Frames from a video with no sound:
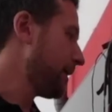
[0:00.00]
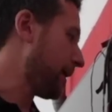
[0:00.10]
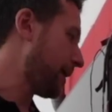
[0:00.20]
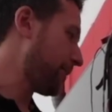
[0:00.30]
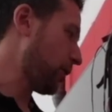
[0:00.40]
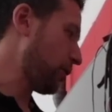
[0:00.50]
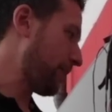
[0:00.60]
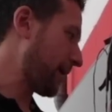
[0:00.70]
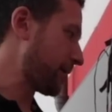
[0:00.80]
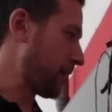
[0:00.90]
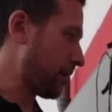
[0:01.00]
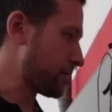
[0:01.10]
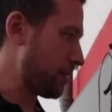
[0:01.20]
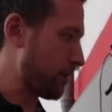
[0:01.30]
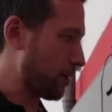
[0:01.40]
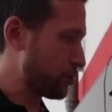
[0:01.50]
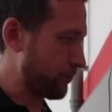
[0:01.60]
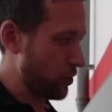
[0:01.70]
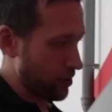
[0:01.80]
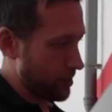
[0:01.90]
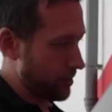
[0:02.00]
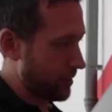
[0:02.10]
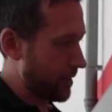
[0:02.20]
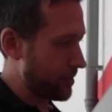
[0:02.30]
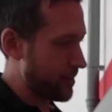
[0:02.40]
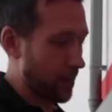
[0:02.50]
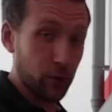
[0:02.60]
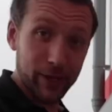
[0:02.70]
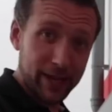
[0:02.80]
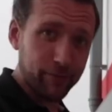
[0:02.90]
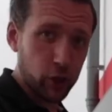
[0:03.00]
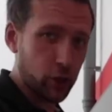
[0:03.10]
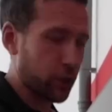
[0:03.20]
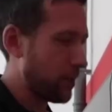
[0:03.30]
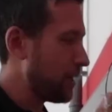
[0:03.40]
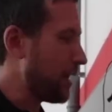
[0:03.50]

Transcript: And on the back of the RCBOs, you've got the yellow lever hook,